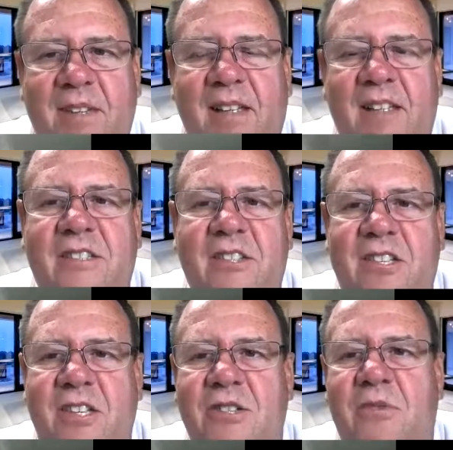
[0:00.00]
let's
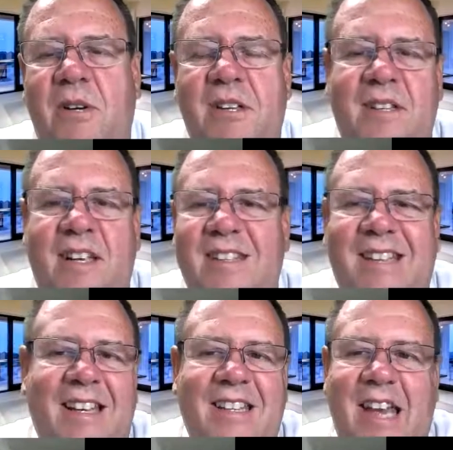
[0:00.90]
just use one as
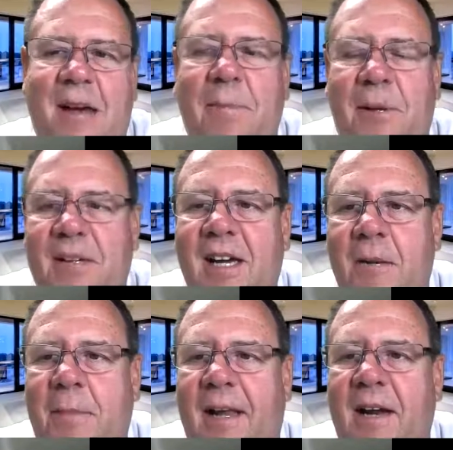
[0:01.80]
an example and kind
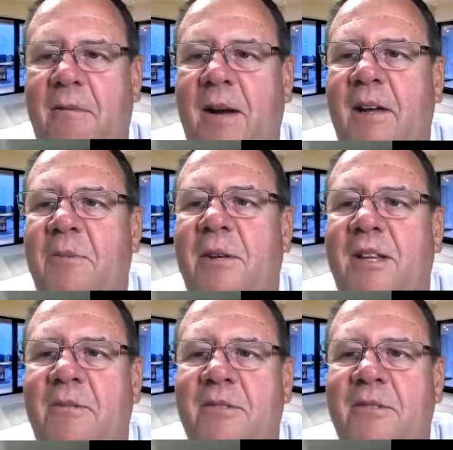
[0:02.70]
of play around with it.